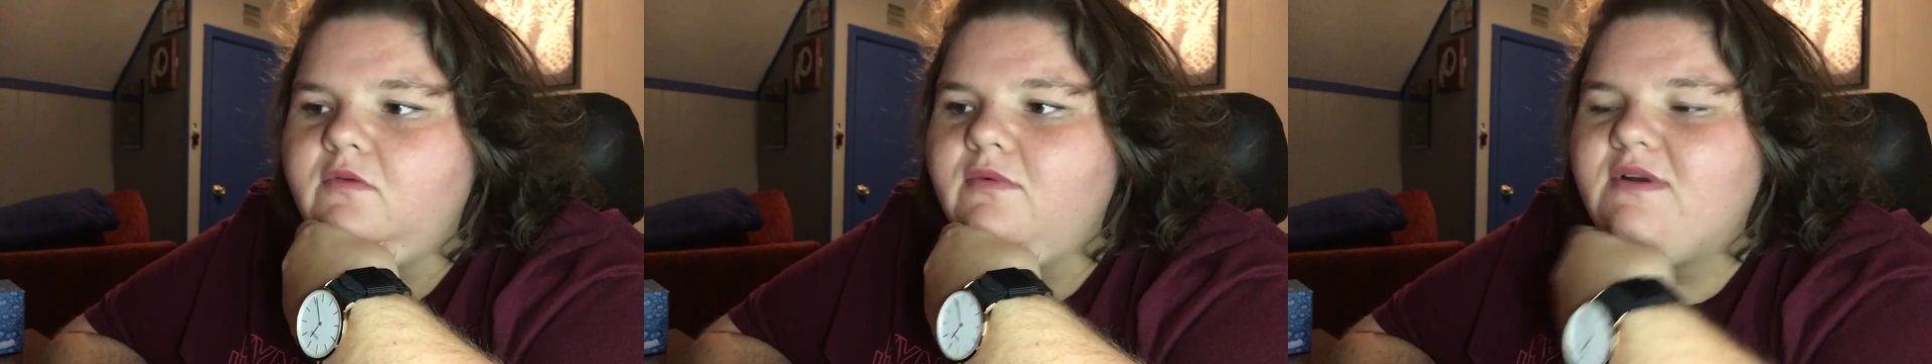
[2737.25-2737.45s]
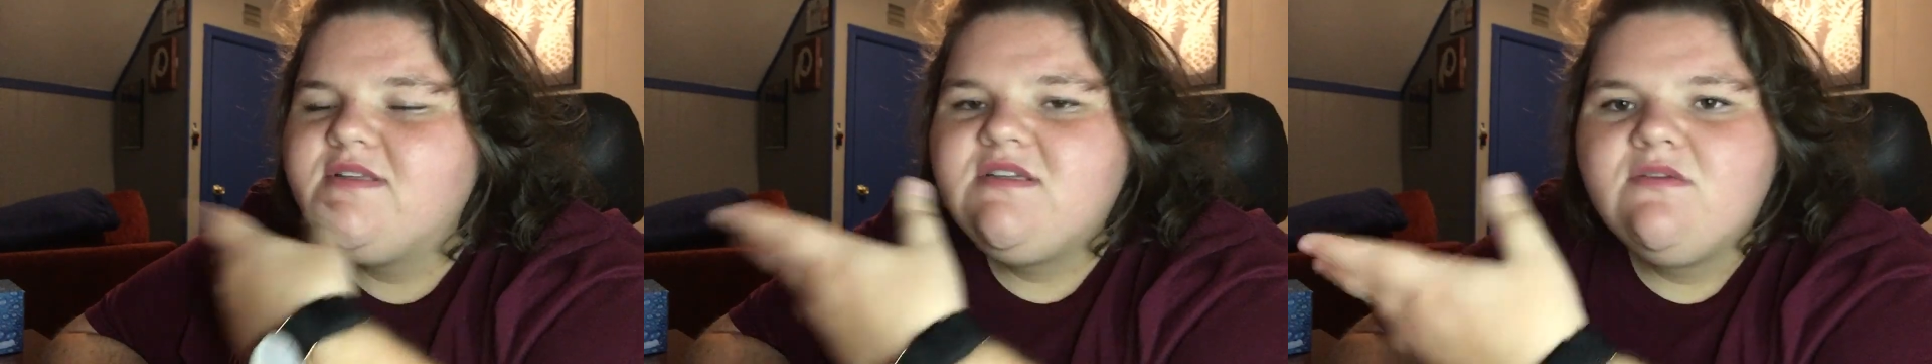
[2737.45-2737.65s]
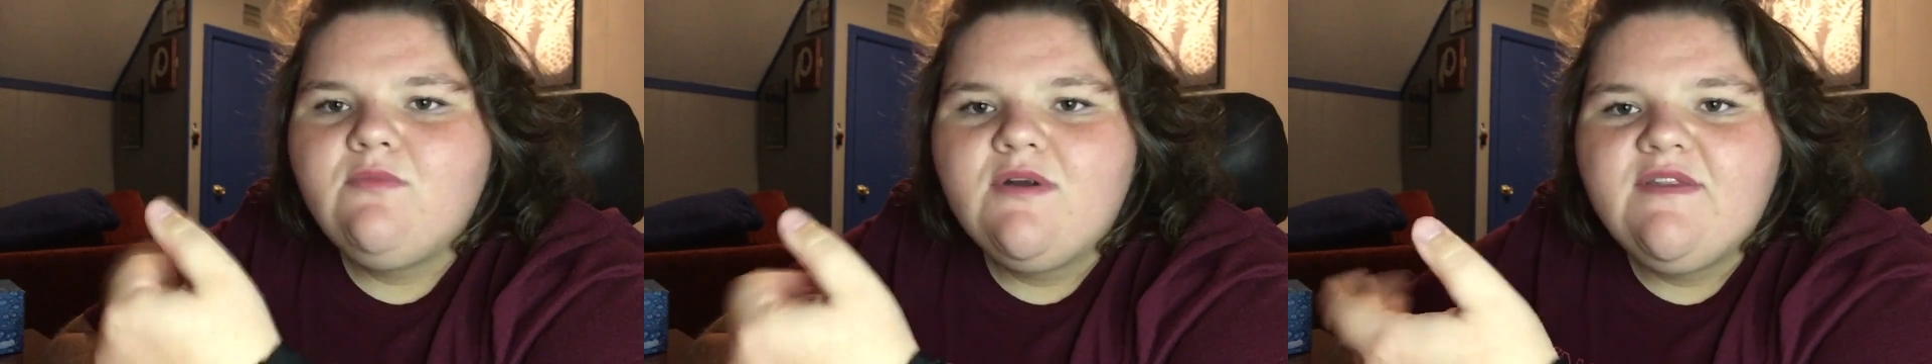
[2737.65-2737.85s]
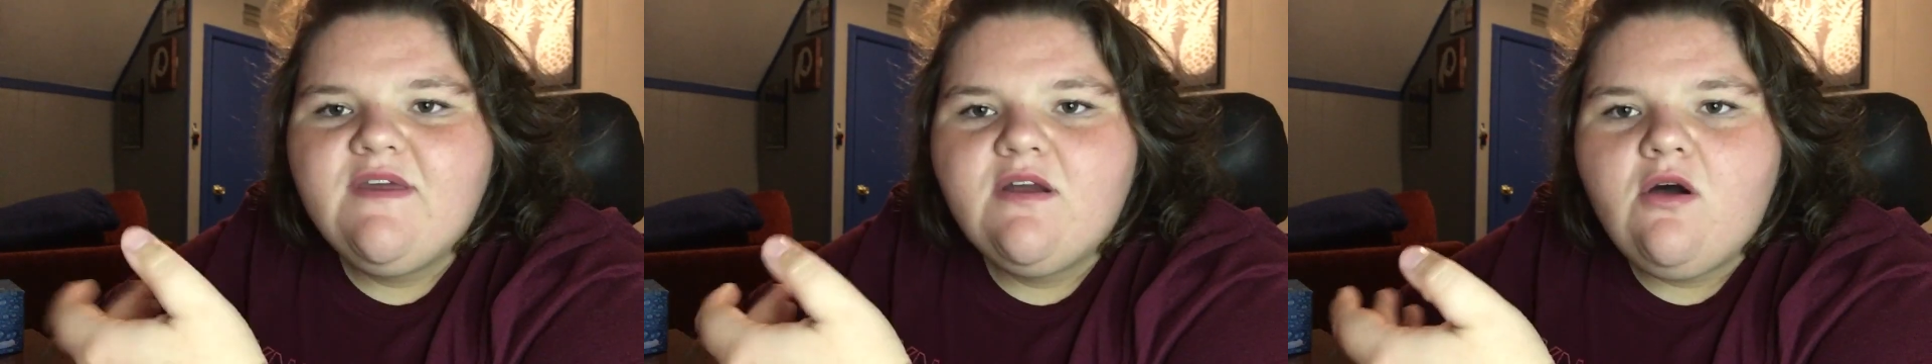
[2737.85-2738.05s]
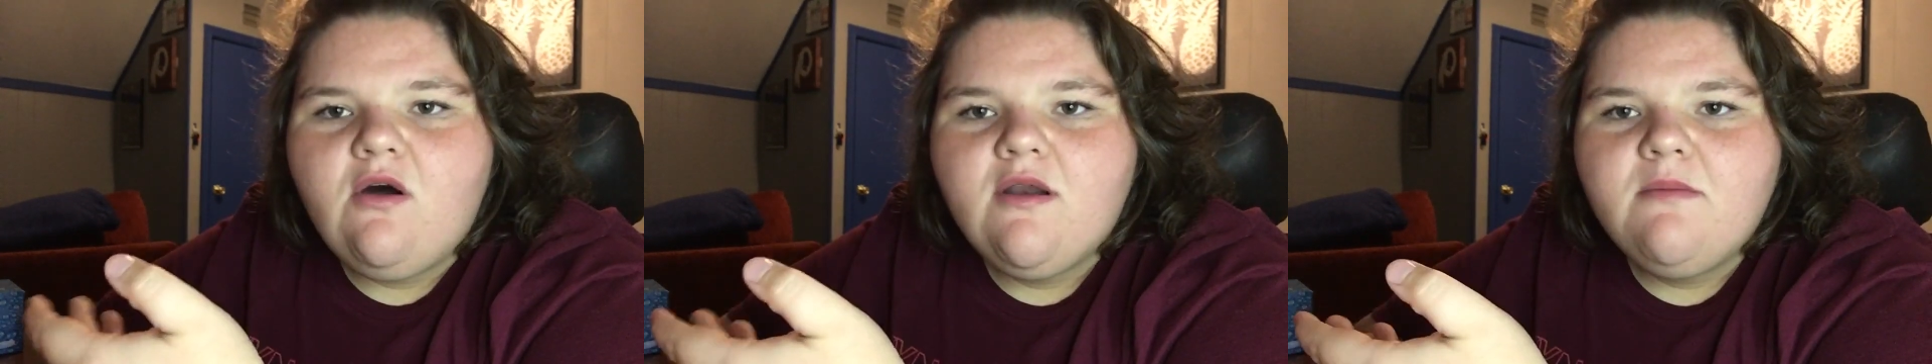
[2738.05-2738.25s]
what is it, what are
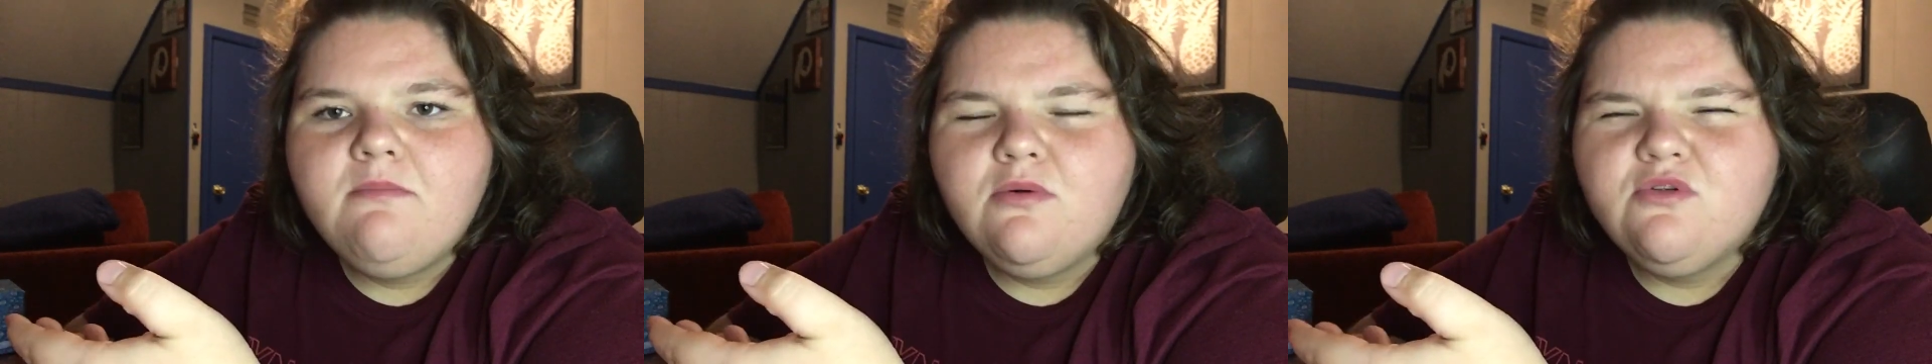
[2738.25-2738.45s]
they calling him,